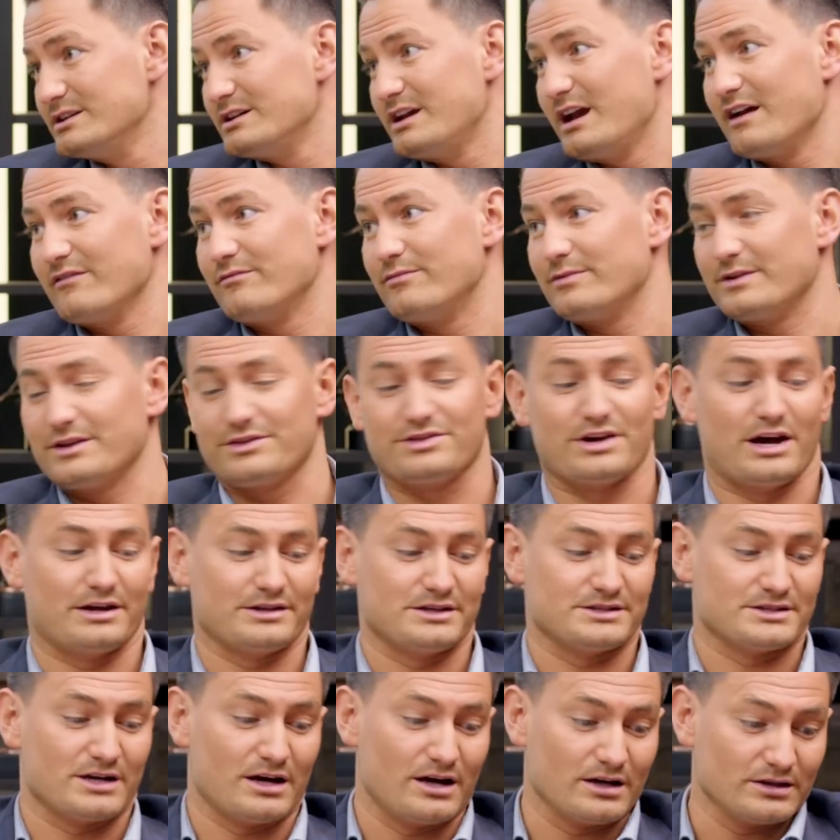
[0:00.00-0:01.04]
Everybody thought
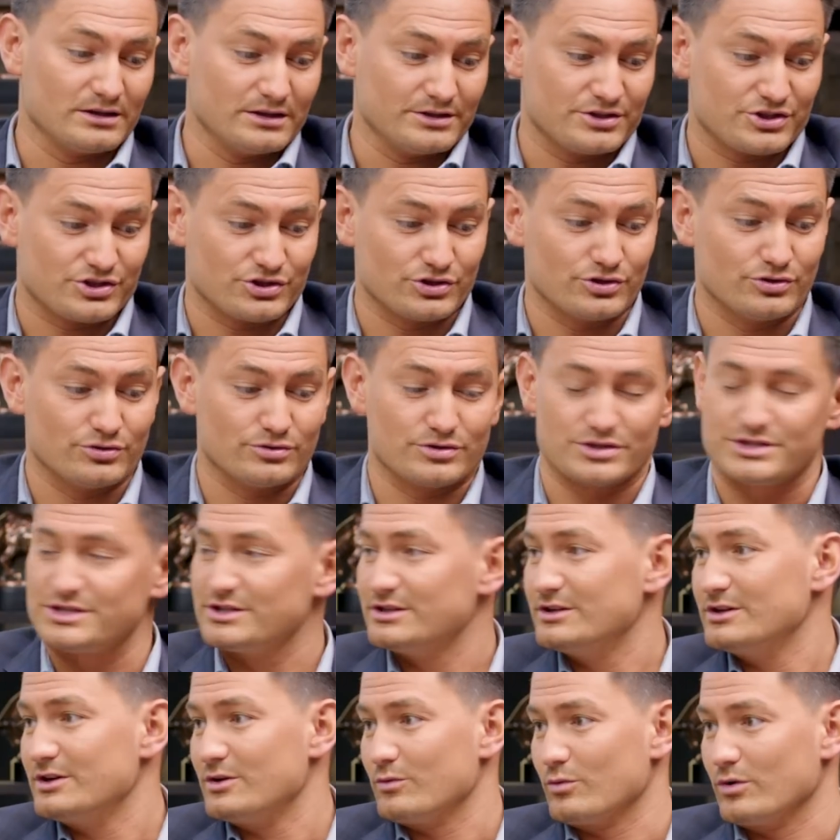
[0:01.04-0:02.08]
these ugly shoes
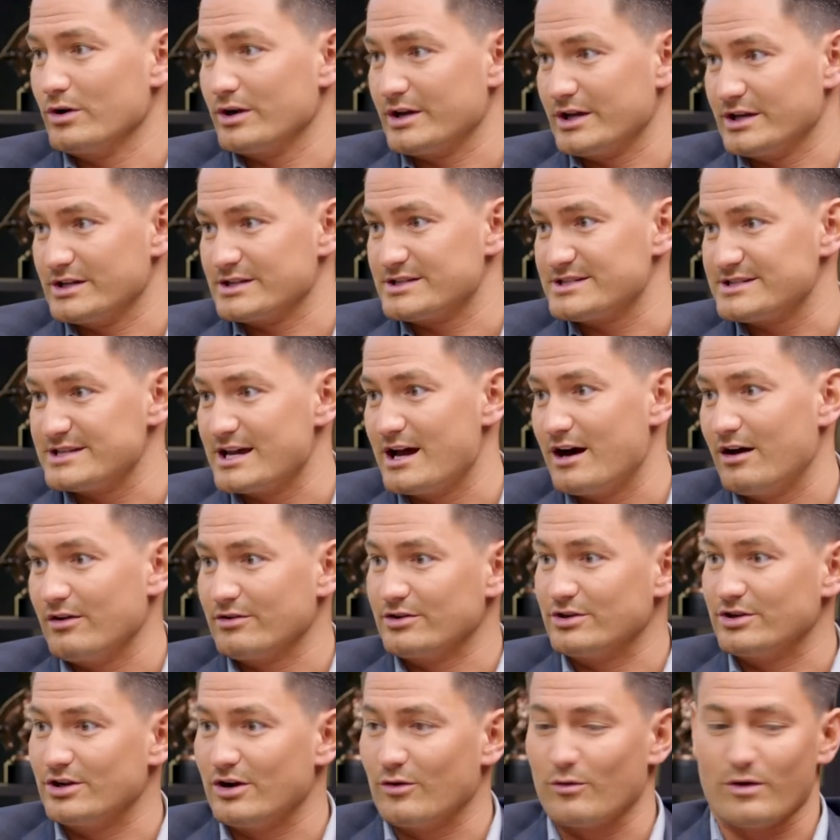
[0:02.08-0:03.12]
weren't going to sell. And
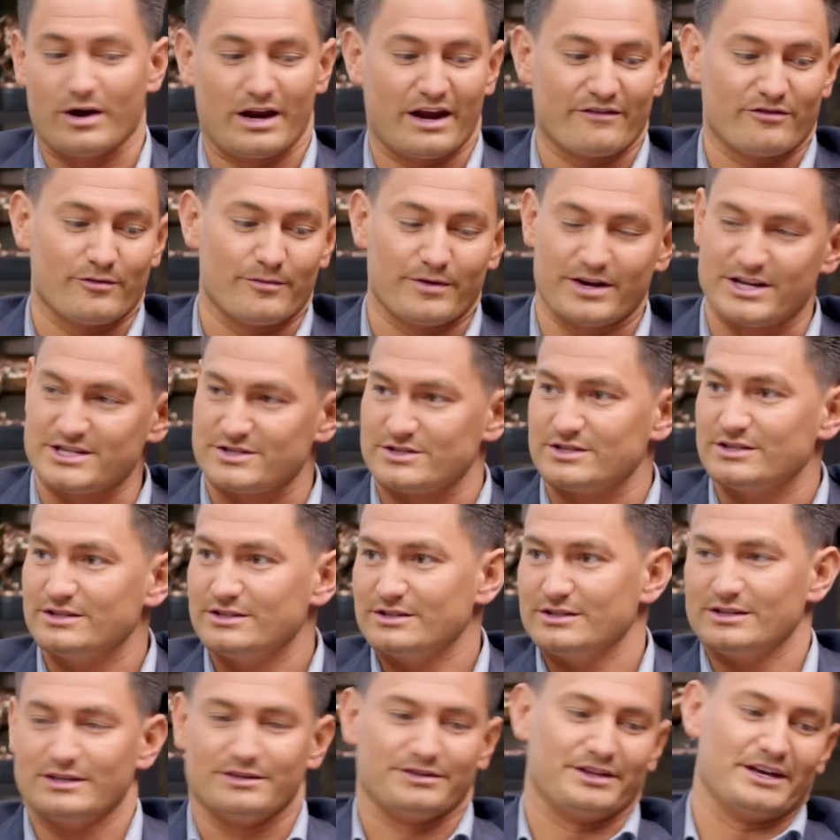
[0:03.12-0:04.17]
you know what? I was hoping
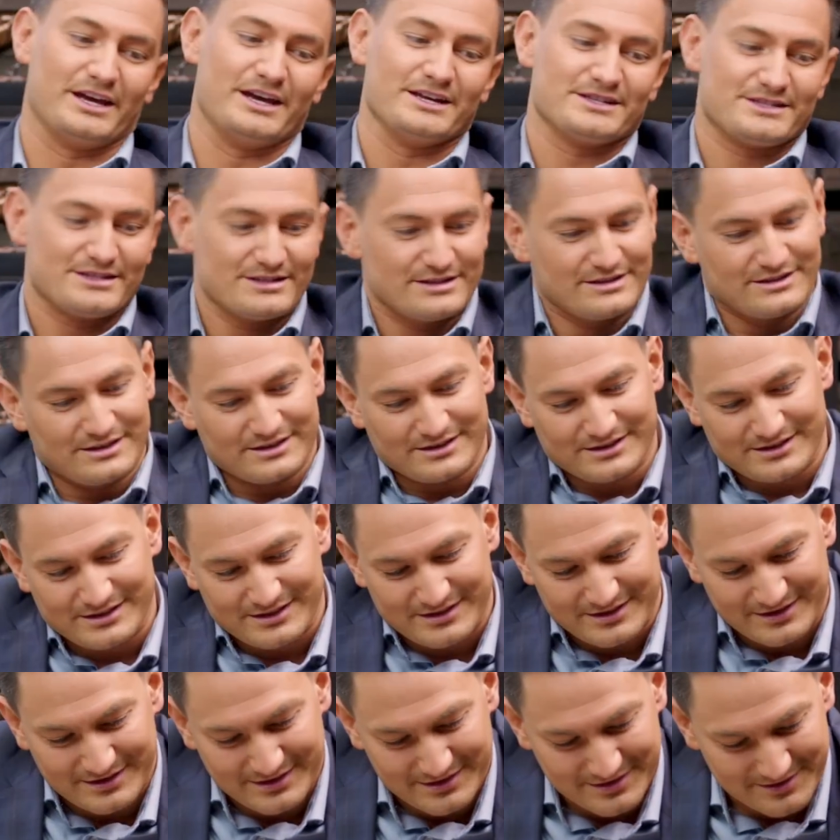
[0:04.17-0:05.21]
you would find a way to bring
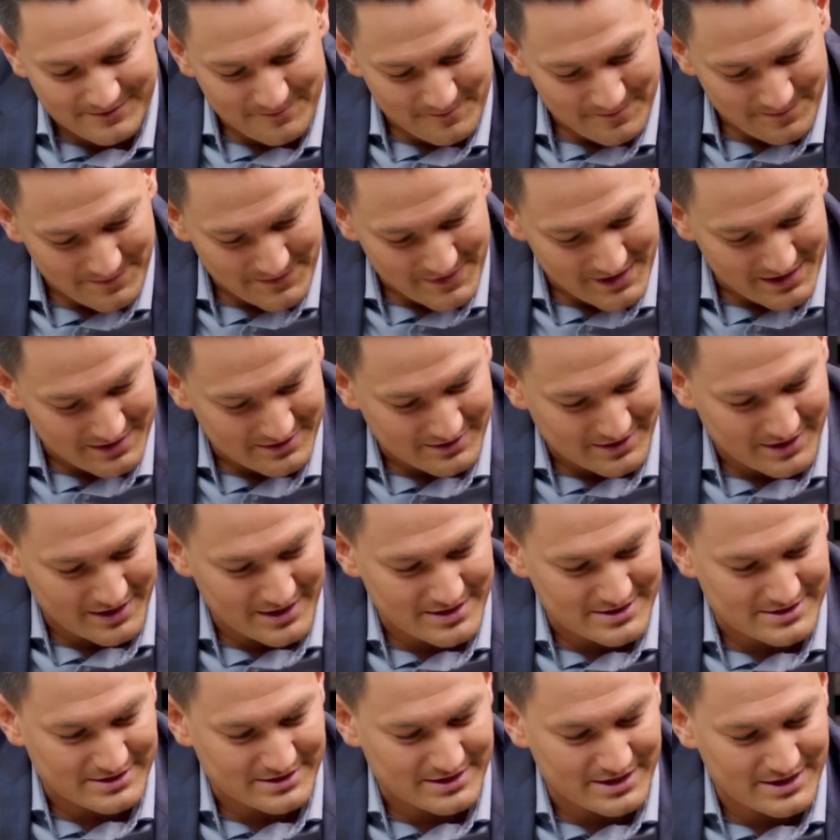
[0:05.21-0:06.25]
Crocs into this final
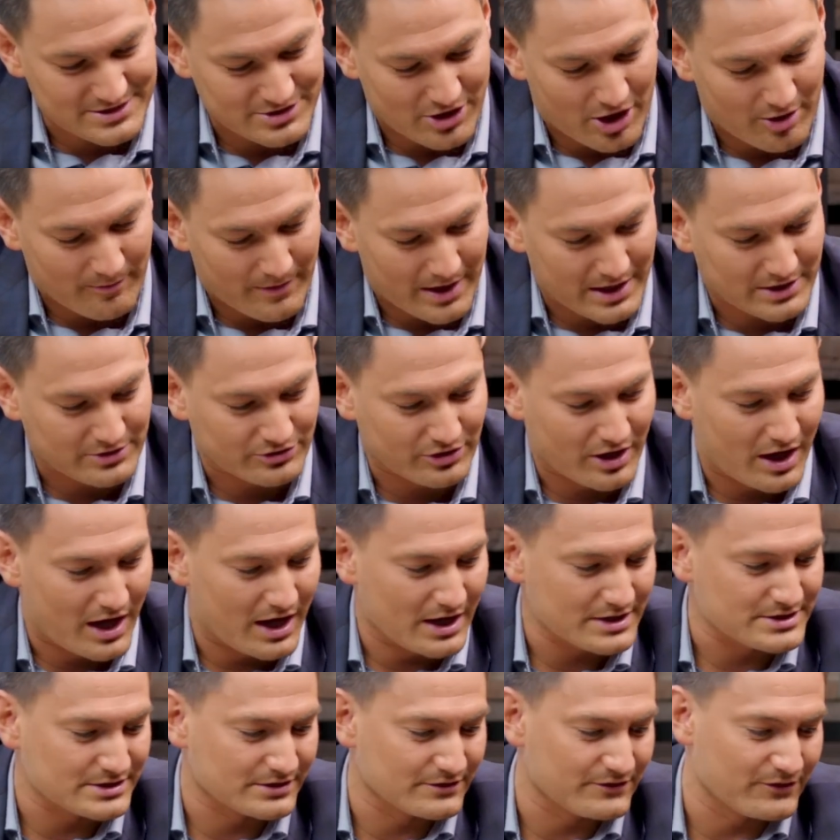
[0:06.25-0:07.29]
episode. These aren't my
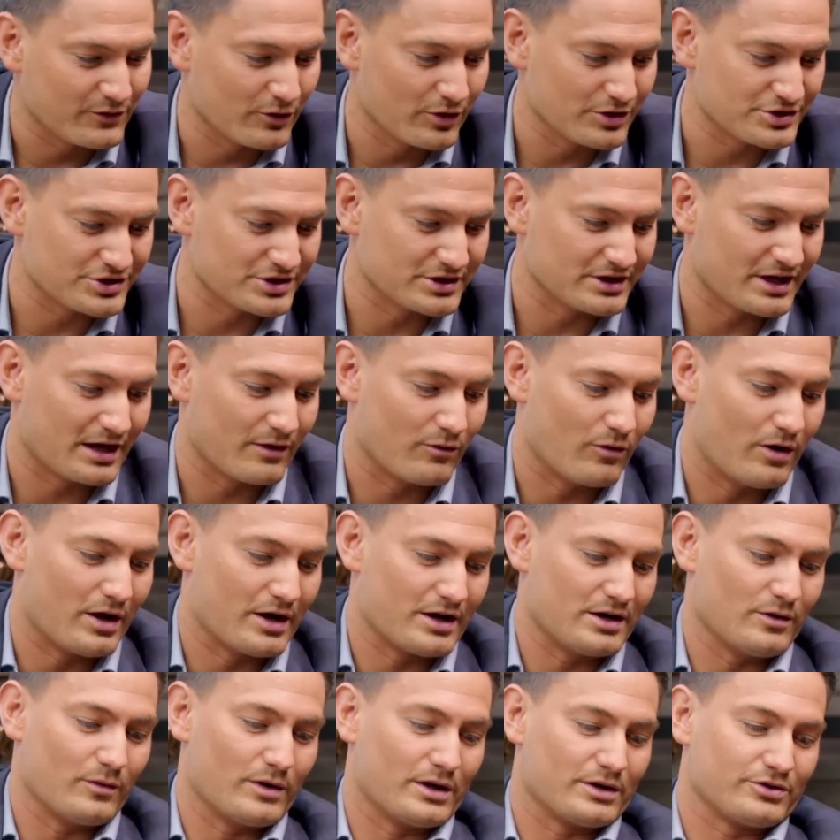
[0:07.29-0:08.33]
Crocs, unfortunately. I wanted
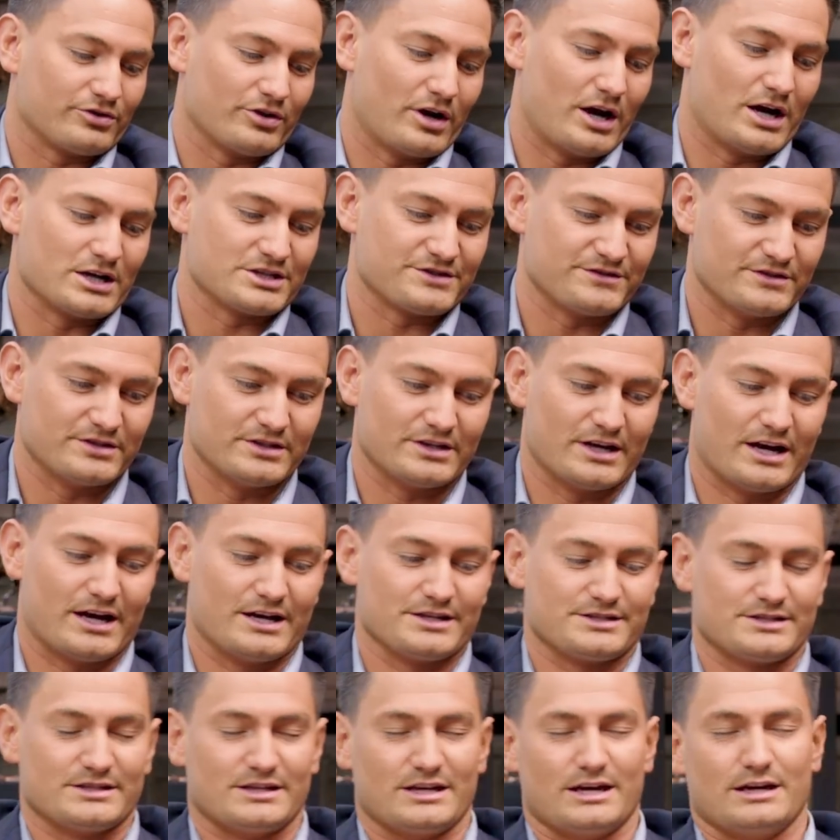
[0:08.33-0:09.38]
to wear Crocs for you
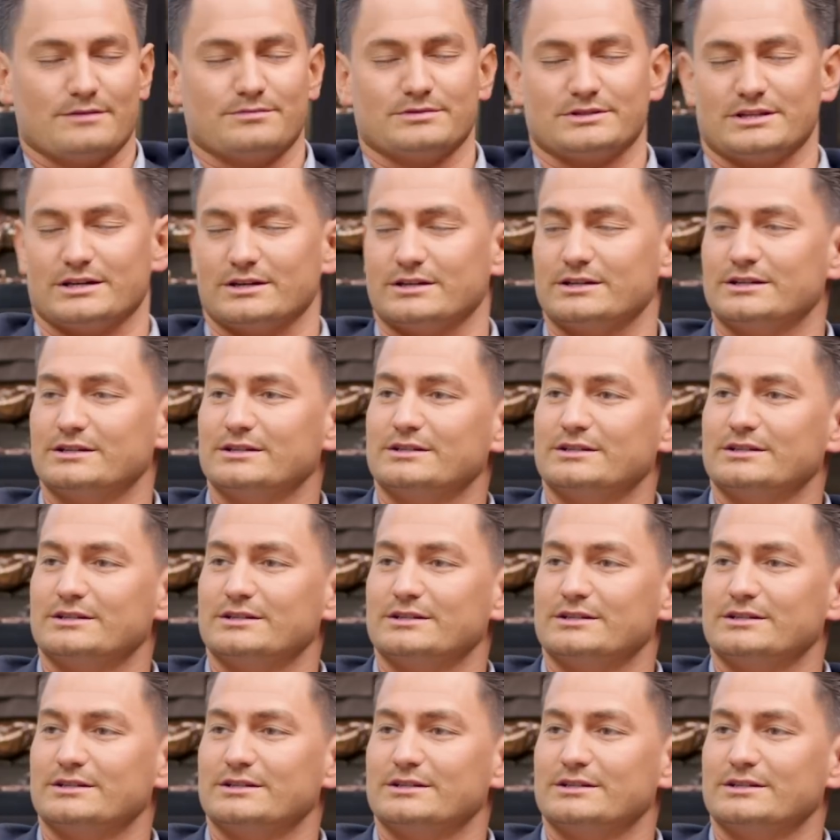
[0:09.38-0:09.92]
guys today, but they